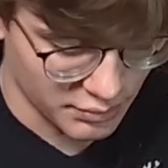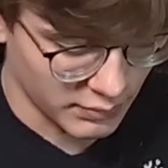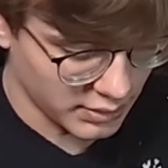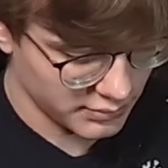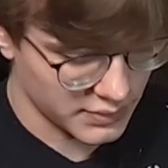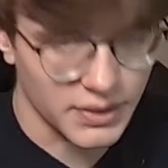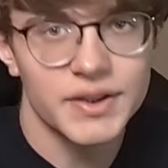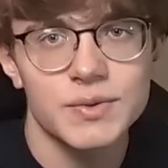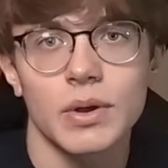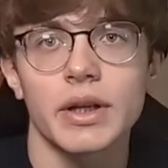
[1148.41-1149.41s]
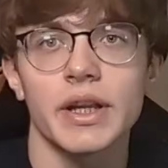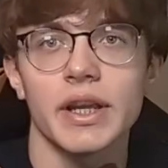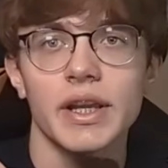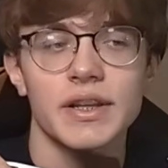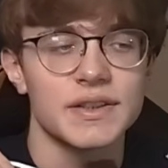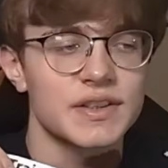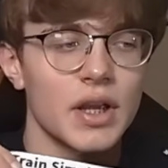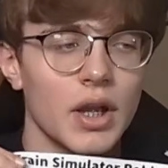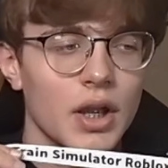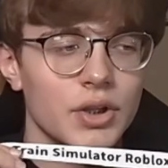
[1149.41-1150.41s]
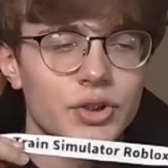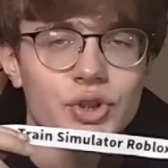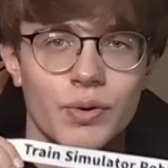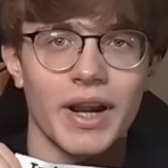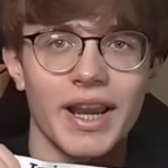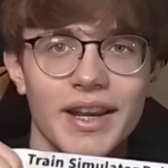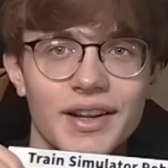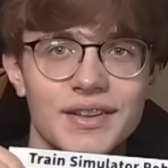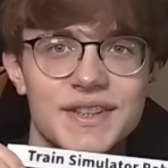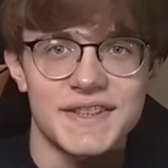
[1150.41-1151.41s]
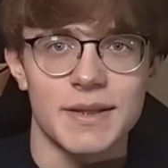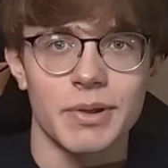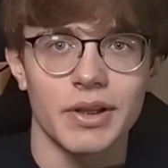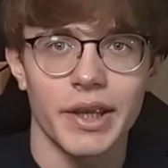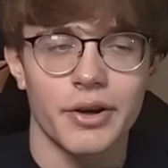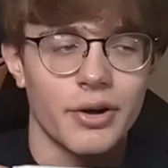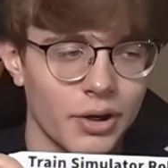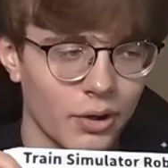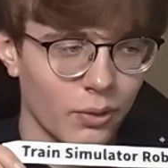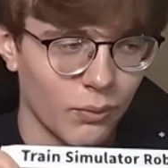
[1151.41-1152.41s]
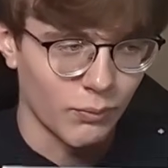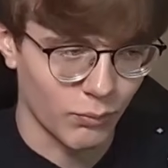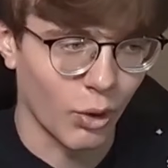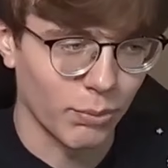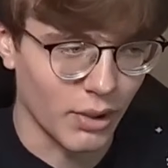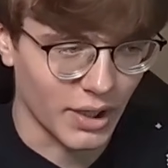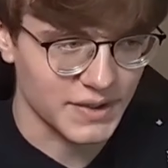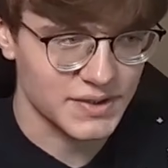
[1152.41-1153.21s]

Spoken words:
Well, the next one is Train Simulator Roblox.